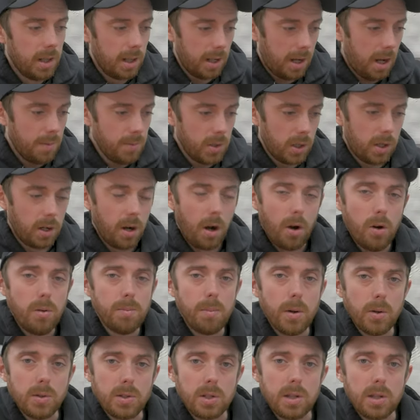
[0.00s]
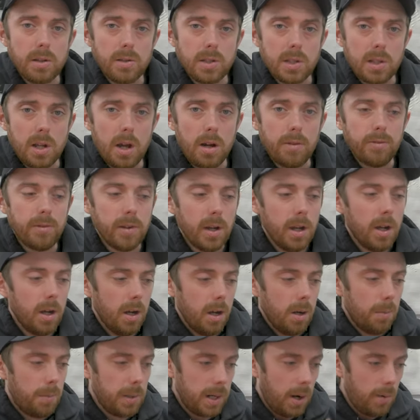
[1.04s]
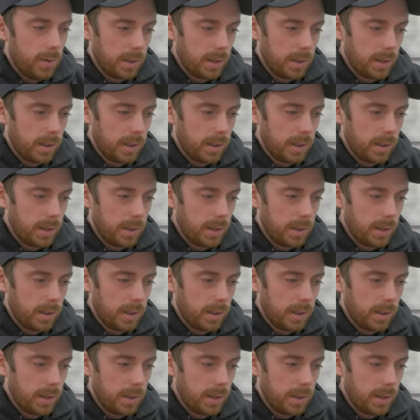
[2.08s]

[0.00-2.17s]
Like, I'm not gonna own most of this stuff, but I